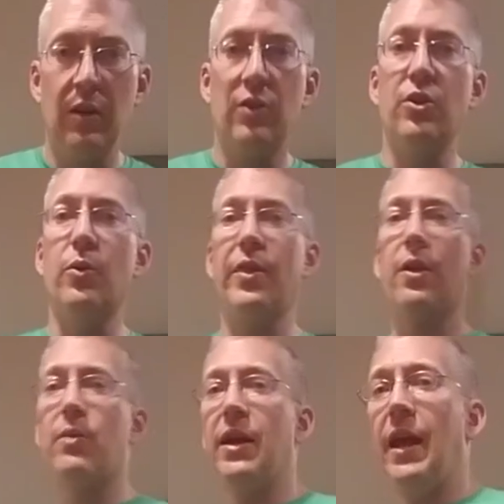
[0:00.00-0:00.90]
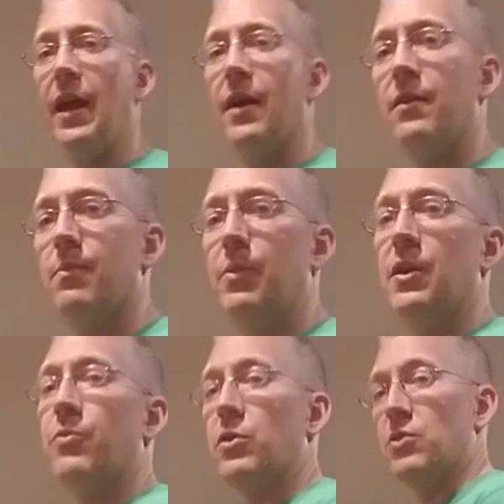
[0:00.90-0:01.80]
with that right hand.
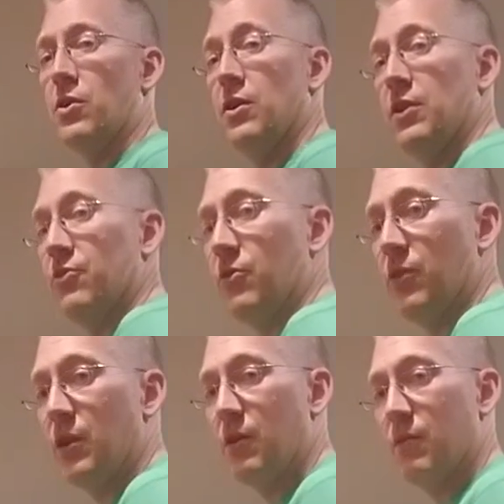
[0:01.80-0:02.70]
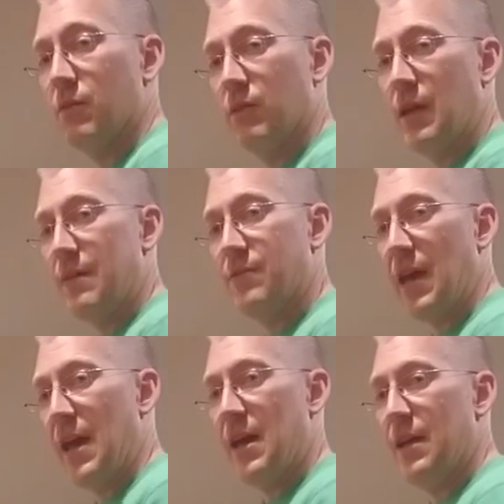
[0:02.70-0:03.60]
But if we're turning so that our left
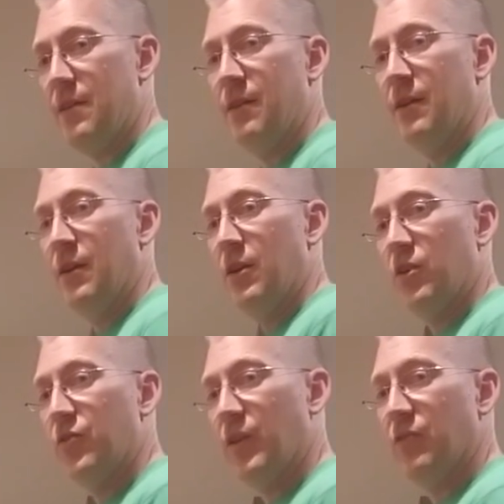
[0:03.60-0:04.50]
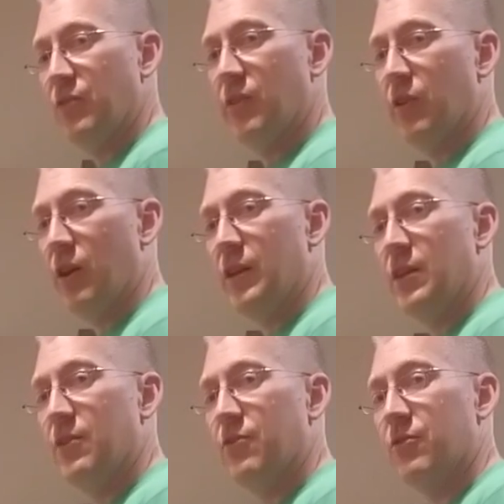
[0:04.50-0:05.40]
head is facing the
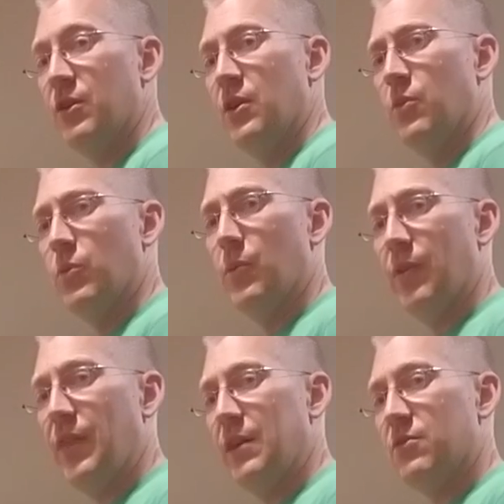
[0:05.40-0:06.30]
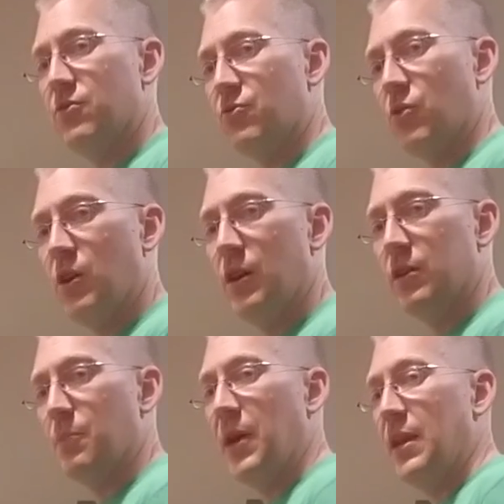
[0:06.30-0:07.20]
audience, we want that
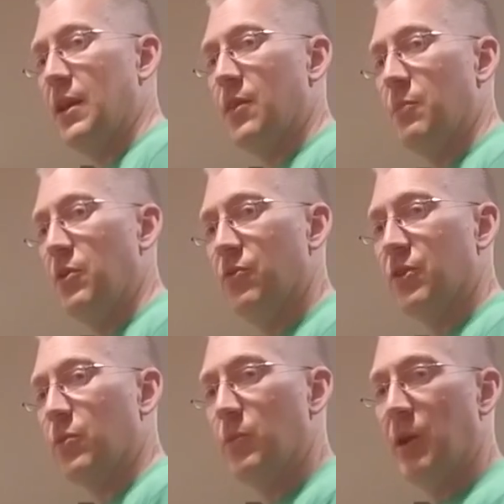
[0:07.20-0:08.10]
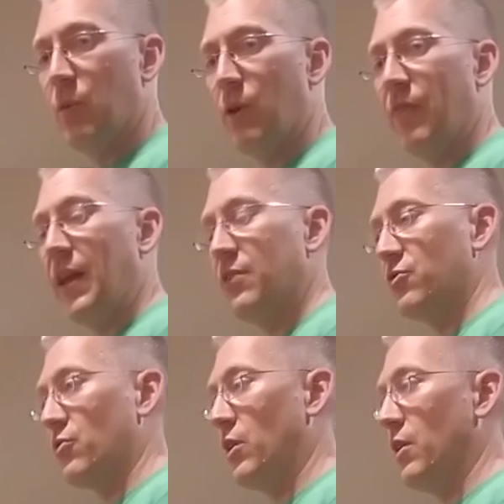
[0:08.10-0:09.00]
strong, depending on the music, we might want that
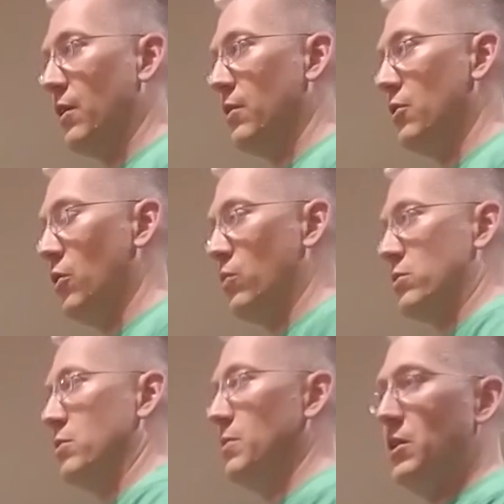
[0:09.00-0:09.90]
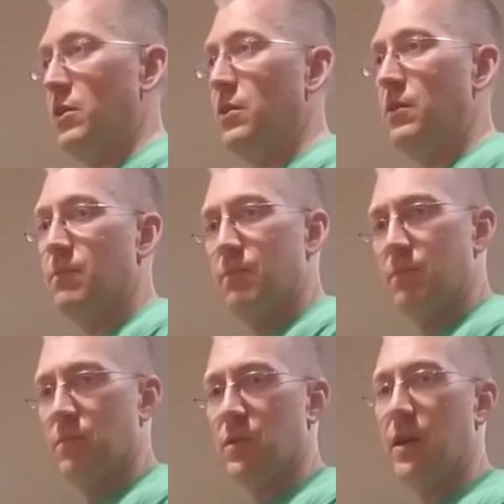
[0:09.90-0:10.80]
strong note to be
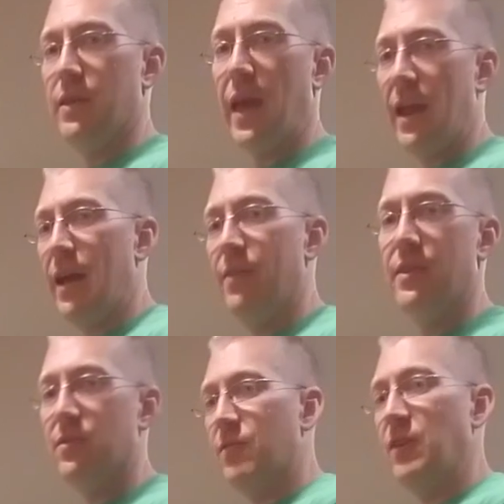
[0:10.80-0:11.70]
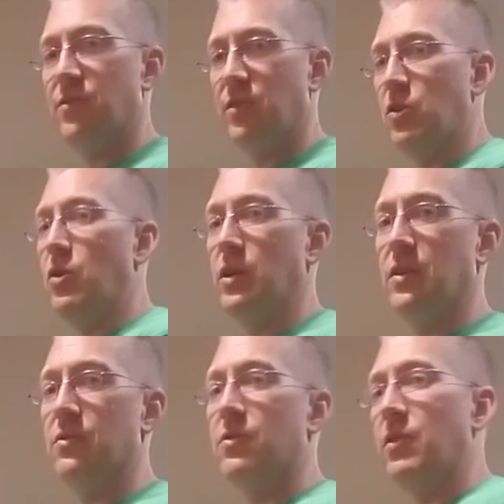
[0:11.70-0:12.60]
on that head that's facing the
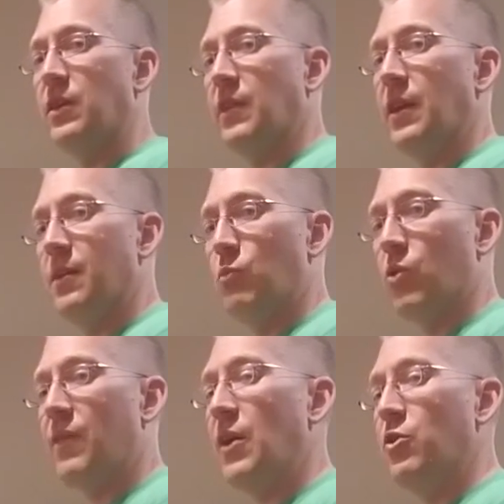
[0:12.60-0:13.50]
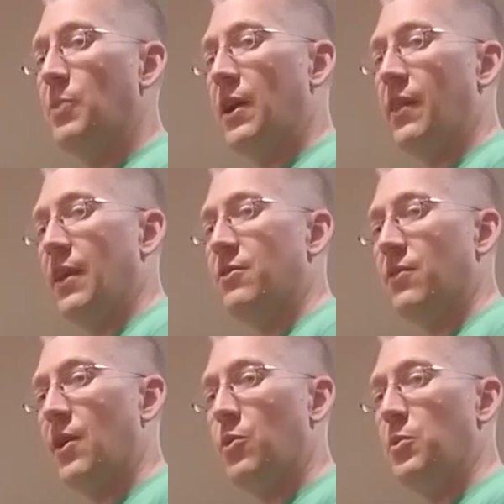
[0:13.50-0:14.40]
audience so that they get more volume out of that.
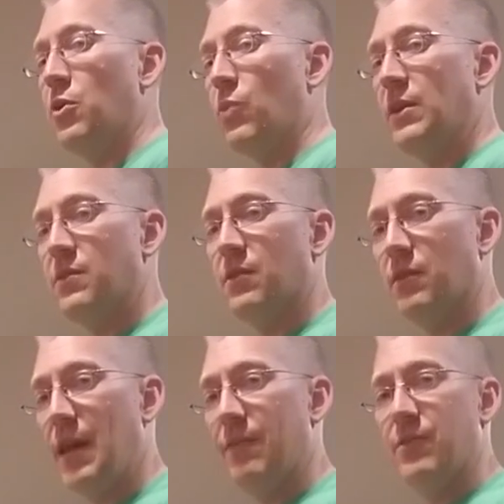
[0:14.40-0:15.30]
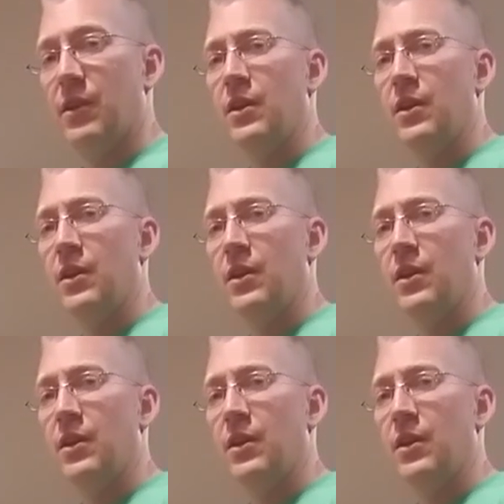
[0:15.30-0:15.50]
So that would be a right to the left